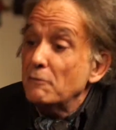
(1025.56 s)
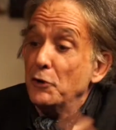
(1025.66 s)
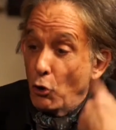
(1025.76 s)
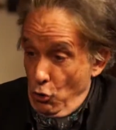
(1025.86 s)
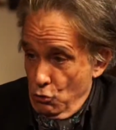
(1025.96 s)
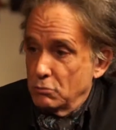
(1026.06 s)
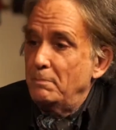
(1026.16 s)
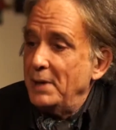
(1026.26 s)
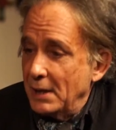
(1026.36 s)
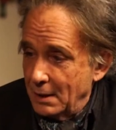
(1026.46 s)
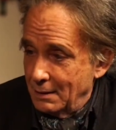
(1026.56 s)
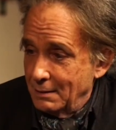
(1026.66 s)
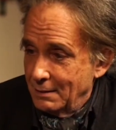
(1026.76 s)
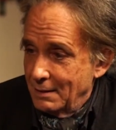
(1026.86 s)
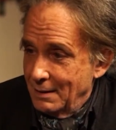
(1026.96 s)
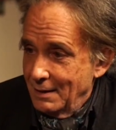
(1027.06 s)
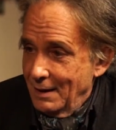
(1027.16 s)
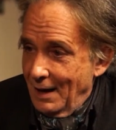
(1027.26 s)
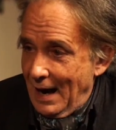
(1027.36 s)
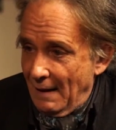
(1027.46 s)
of your whole being. Mm -hmm.
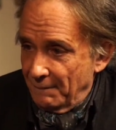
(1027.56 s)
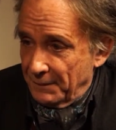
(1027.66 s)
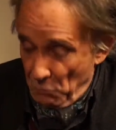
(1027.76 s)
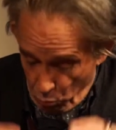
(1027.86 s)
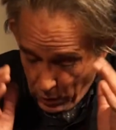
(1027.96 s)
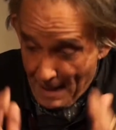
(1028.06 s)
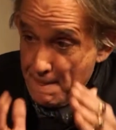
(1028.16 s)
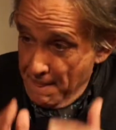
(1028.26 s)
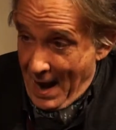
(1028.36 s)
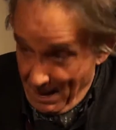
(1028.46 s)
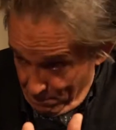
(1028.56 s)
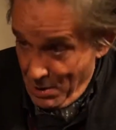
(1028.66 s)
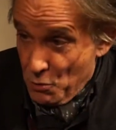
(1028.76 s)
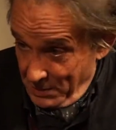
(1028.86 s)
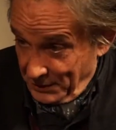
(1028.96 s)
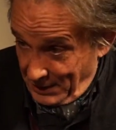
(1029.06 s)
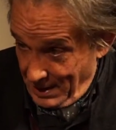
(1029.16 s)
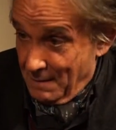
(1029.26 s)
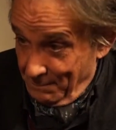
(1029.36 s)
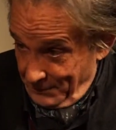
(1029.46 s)
And when that moment
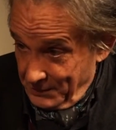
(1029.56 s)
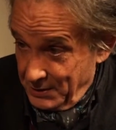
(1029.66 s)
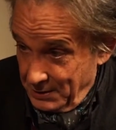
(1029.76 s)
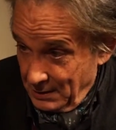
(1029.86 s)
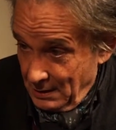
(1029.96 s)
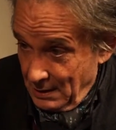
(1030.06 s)
comes,